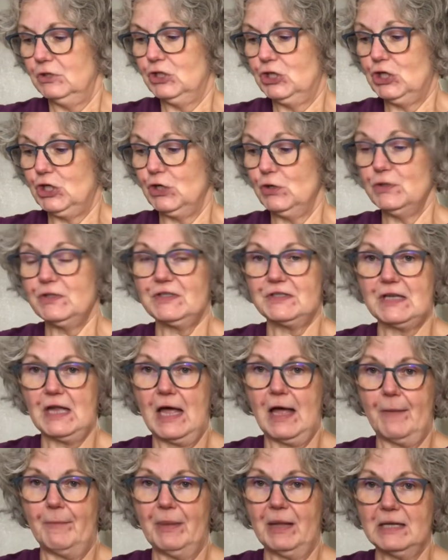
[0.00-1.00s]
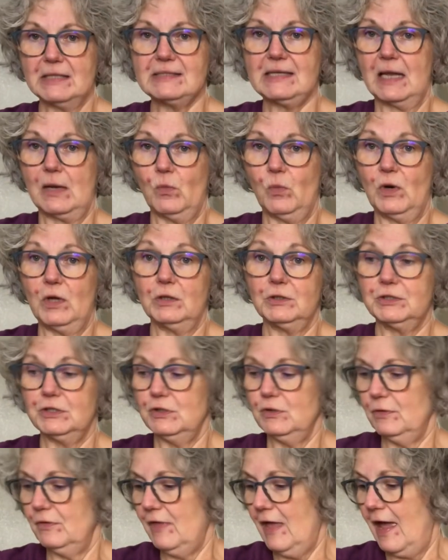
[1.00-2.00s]
juiced up, because they will
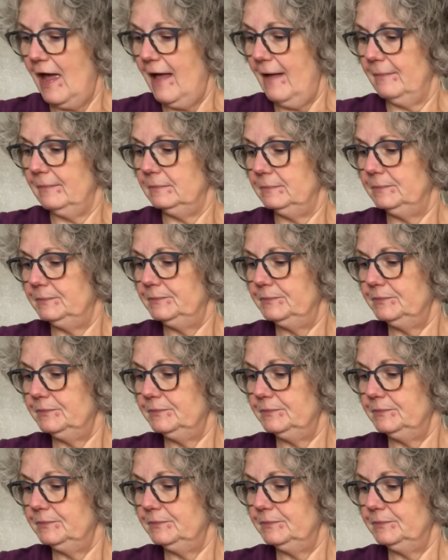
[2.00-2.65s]
do that.